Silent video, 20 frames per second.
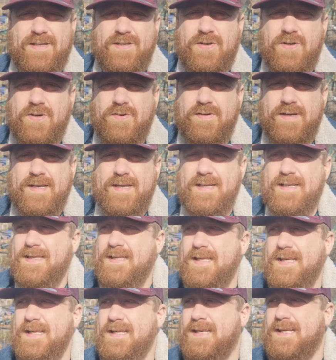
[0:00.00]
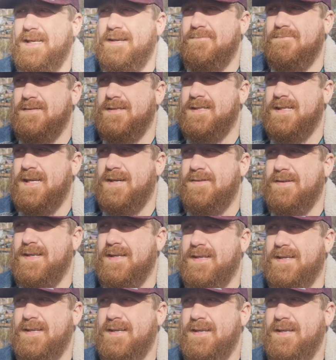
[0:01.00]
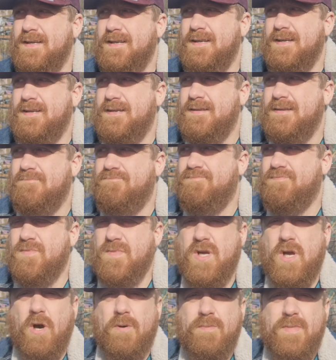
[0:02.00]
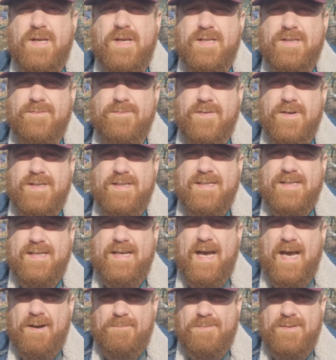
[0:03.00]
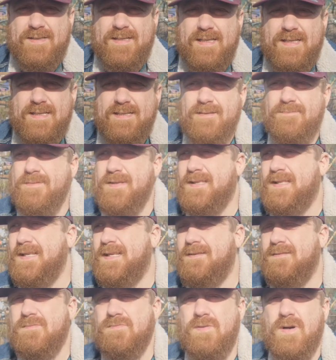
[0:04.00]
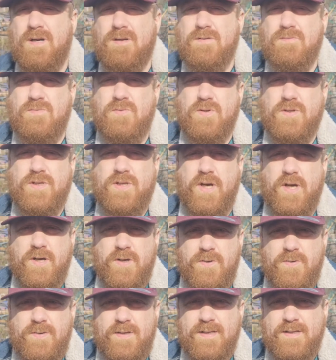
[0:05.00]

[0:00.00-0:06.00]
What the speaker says: Nora, you'd think it was like communism versus capitalism. You'd think it was World War II.